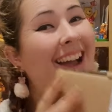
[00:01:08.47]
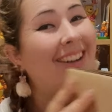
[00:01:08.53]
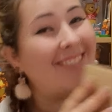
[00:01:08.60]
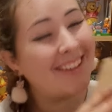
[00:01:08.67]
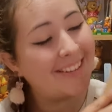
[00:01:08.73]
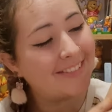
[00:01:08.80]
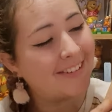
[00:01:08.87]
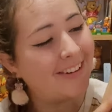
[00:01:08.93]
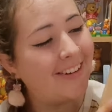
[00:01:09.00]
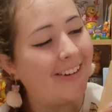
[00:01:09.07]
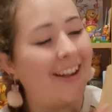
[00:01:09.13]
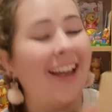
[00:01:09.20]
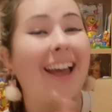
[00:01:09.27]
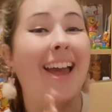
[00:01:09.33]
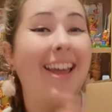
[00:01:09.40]
and we have
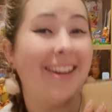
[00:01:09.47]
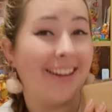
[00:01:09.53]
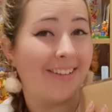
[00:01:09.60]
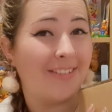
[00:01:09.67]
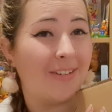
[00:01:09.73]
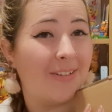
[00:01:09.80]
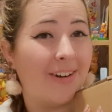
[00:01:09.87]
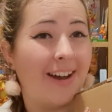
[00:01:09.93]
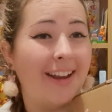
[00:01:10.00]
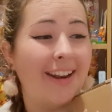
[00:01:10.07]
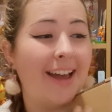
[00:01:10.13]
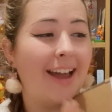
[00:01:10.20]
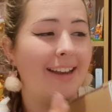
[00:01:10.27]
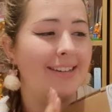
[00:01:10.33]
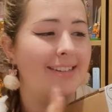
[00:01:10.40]
got another
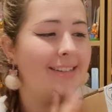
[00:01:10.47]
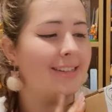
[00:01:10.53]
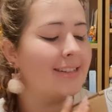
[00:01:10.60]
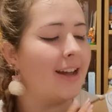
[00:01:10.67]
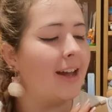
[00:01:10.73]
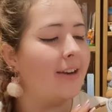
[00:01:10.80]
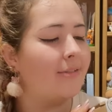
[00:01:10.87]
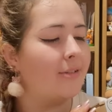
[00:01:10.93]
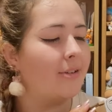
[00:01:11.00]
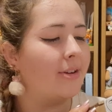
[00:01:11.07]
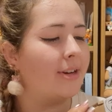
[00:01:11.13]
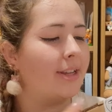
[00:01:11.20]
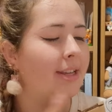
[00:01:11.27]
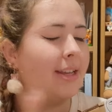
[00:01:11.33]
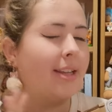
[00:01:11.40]
one. I did kind of
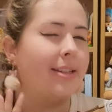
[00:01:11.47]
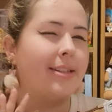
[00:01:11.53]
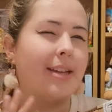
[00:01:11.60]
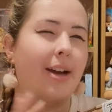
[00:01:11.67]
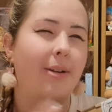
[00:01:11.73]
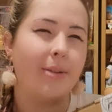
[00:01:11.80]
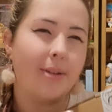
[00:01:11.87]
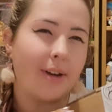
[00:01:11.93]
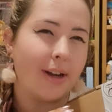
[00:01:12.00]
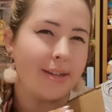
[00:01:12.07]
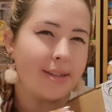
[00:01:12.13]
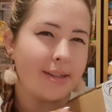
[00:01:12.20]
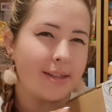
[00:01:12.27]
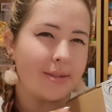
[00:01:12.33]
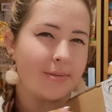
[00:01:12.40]
already tell you
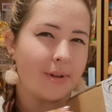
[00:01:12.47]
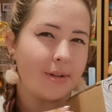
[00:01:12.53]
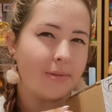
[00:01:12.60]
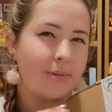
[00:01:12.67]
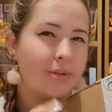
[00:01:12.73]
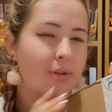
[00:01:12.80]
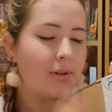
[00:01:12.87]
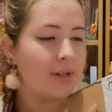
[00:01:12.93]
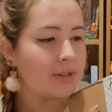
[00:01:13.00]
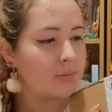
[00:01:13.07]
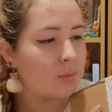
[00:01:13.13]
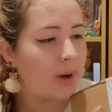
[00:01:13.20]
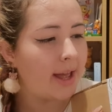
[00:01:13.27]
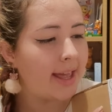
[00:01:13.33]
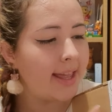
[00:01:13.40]
guys that this one was on
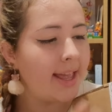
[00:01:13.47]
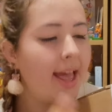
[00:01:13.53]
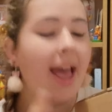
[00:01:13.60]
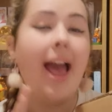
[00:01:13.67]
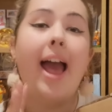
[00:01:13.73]
its way.